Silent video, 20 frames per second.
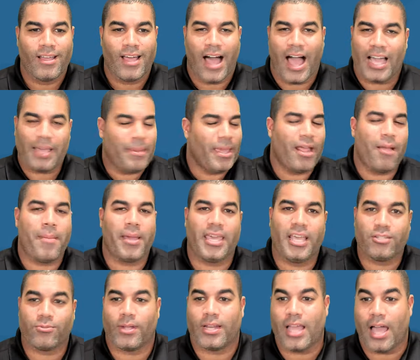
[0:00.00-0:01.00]
I can be hanging out with my
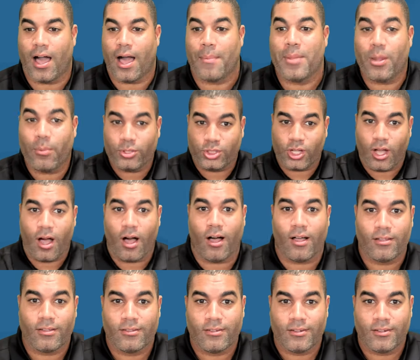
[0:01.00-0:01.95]
kids right now. I'm here with y'all.